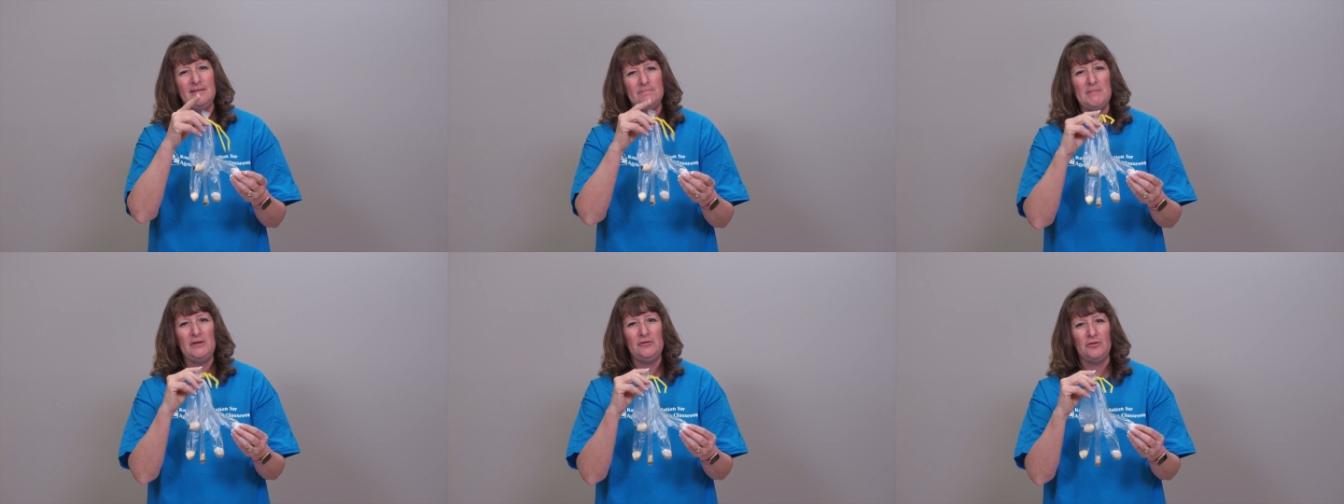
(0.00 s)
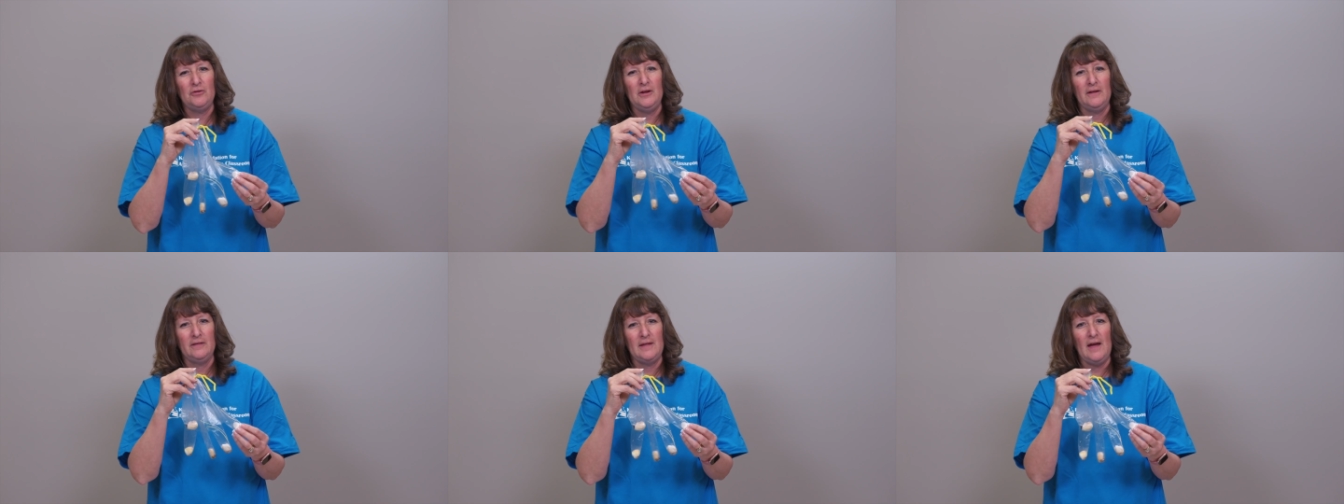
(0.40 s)
Make sure
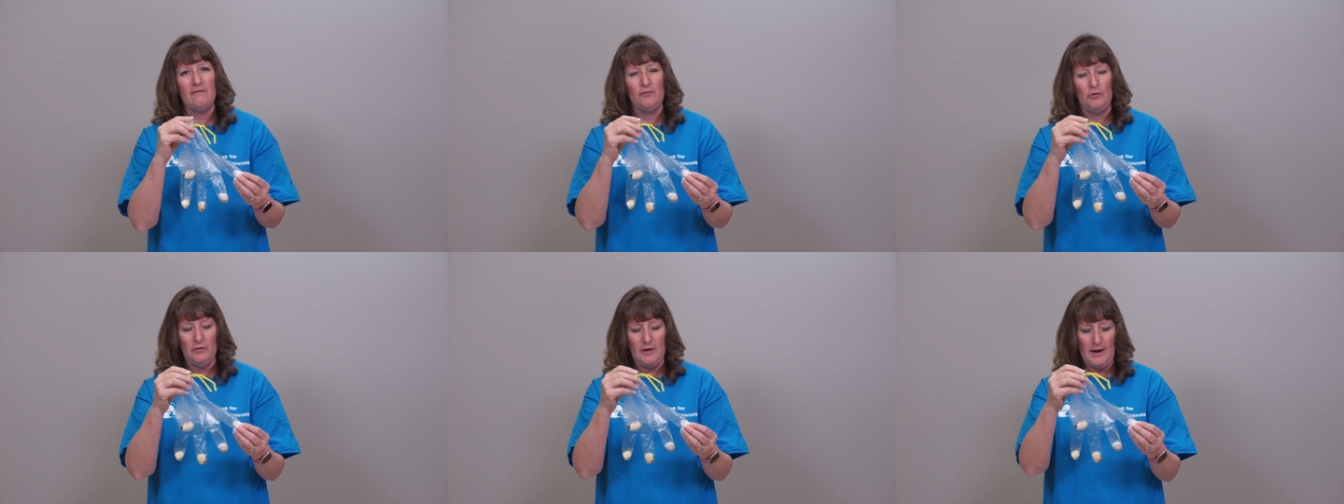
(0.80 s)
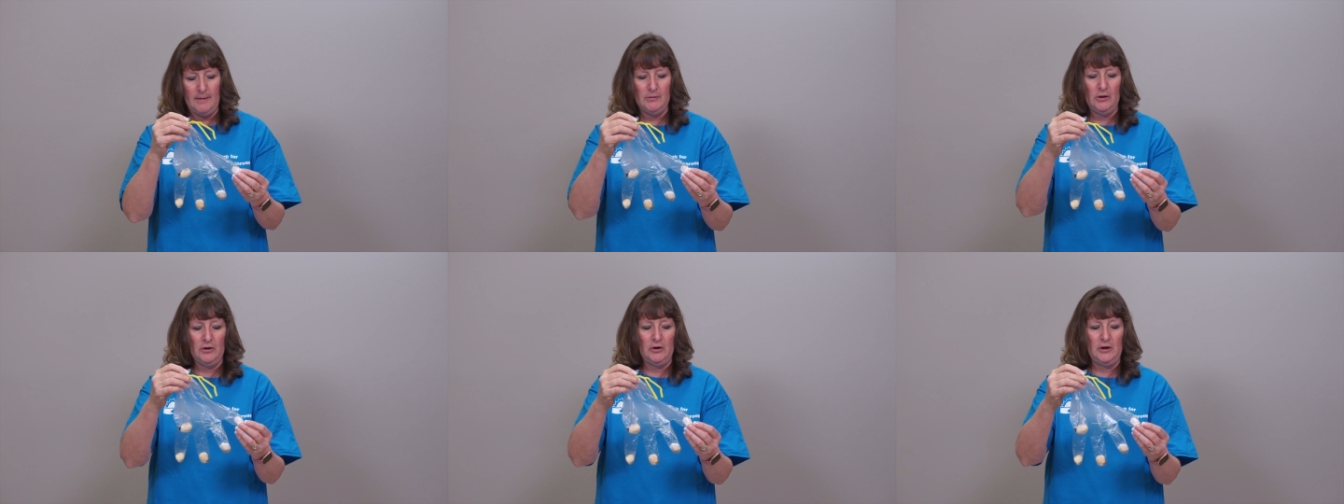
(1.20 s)
you get that
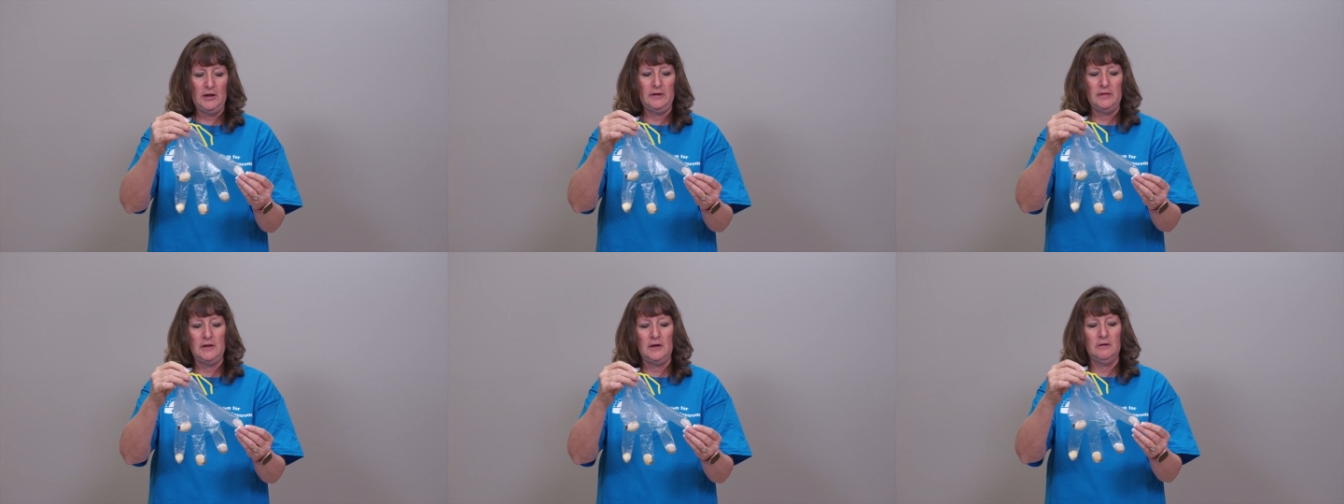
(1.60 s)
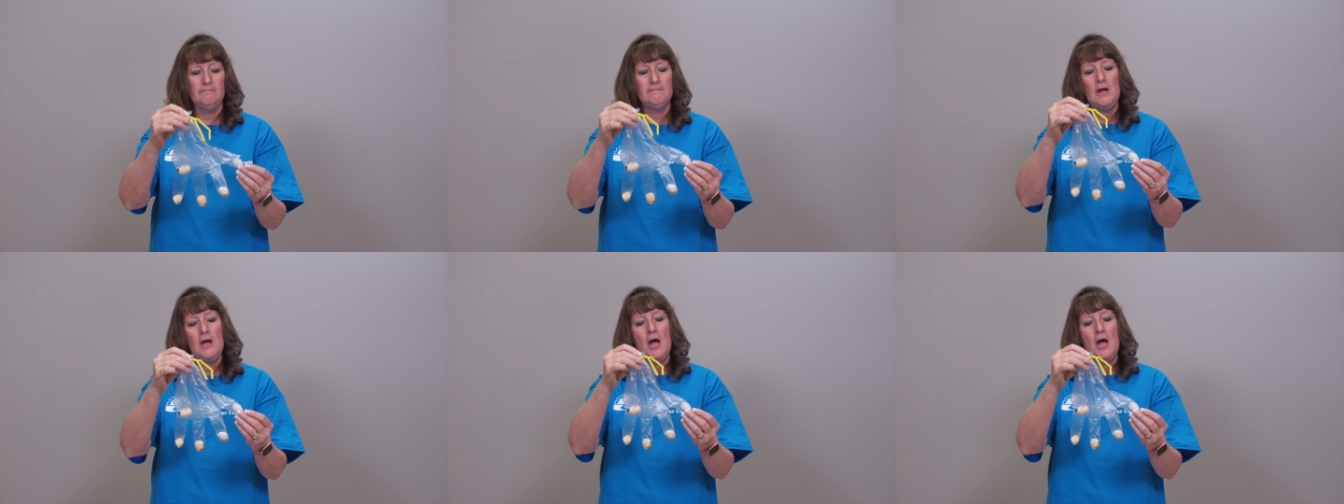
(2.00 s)
vocabulary in there.